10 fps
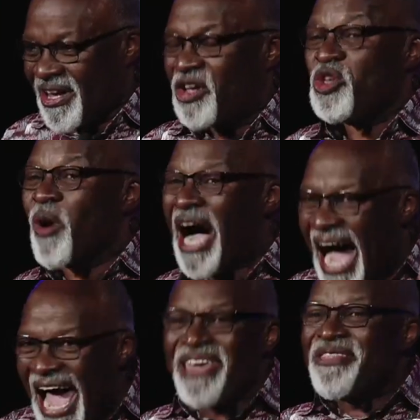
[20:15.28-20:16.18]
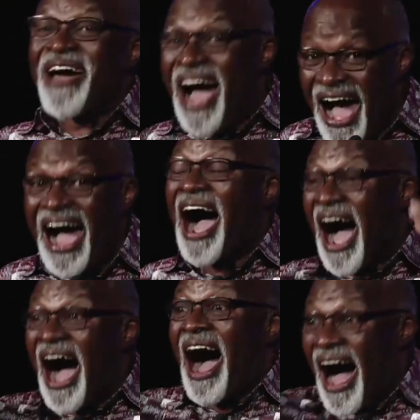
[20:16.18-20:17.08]
You either
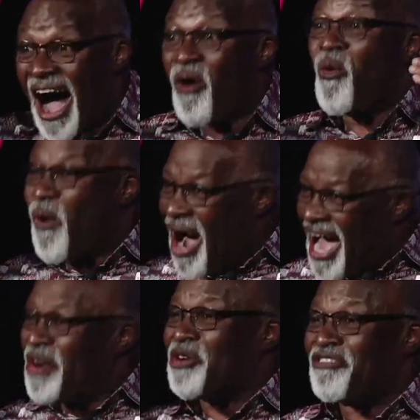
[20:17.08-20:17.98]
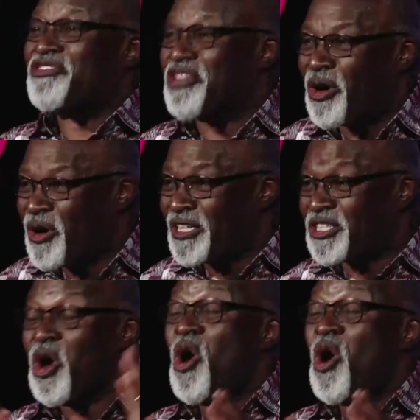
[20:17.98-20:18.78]
are one of those